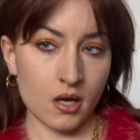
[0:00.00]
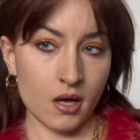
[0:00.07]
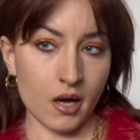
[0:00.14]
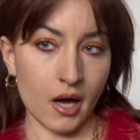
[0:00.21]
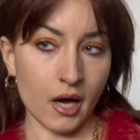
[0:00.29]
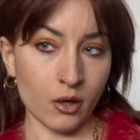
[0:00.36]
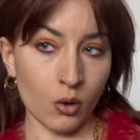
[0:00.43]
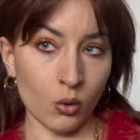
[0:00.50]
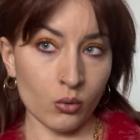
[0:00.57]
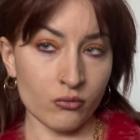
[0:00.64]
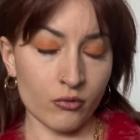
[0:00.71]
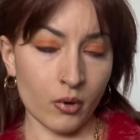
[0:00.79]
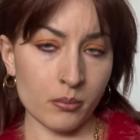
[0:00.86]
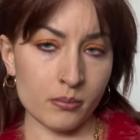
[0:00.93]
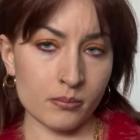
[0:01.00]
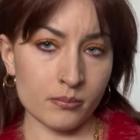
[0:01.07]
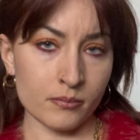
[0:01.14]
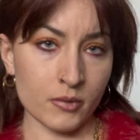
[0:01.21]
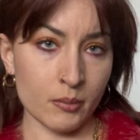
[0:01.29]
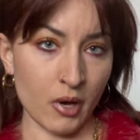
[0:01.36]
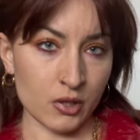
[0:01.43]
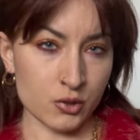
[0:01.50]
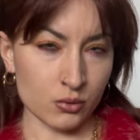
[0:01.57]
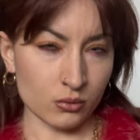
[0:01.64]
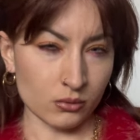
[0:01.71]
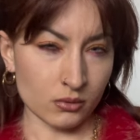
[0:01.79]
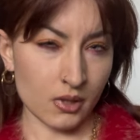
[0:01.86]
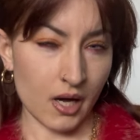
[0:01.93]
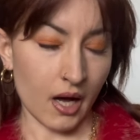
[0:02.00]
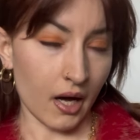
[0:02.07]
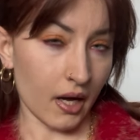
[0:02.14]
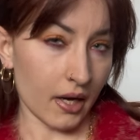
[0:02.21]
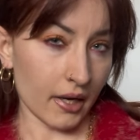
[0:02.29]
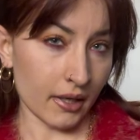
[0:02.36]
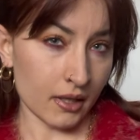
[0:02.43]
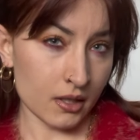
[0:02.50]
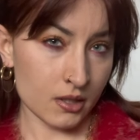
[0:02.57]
I got from the bundle I